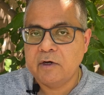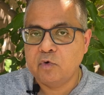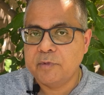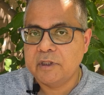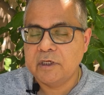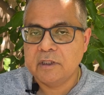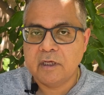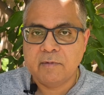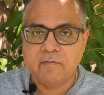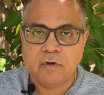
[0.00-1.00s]
who may think they
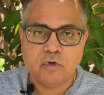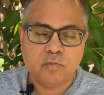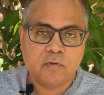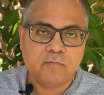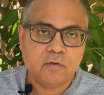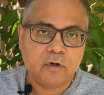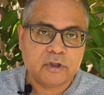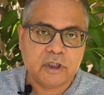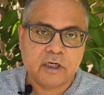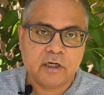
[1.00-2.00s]
may want to move to
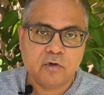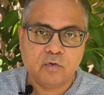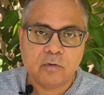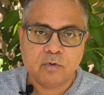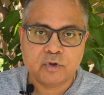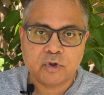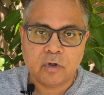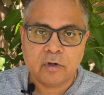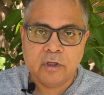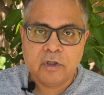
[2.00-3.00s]
australia to do a postdoc
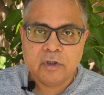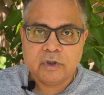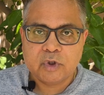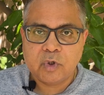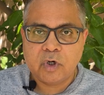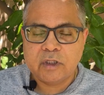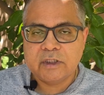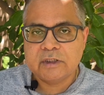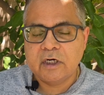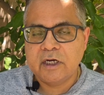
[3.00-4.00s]
so all
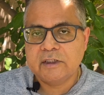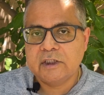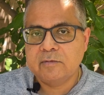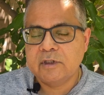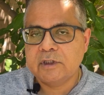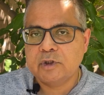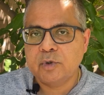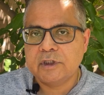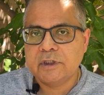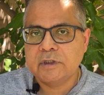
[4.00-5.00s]
these are legitimate
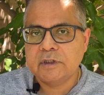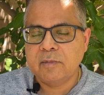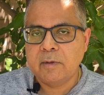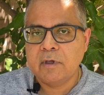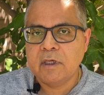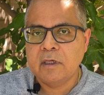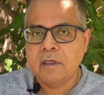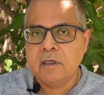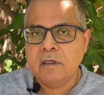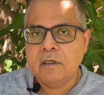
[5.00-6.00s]
situations maybe
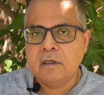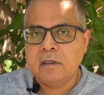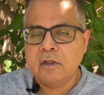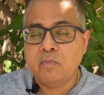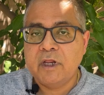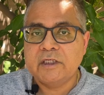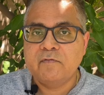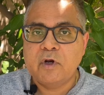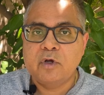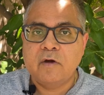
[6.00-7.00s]
the place
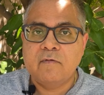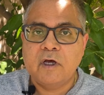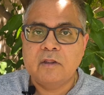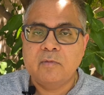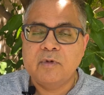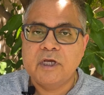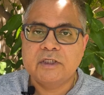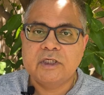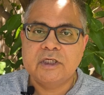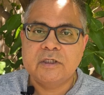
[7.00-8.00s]
where you have done the
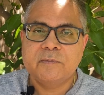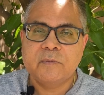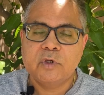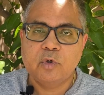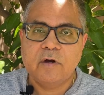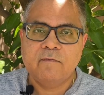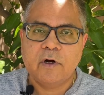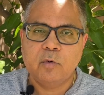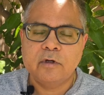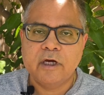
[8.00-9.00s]
phd you have
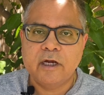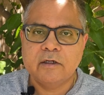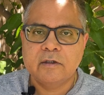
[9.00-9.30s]
found that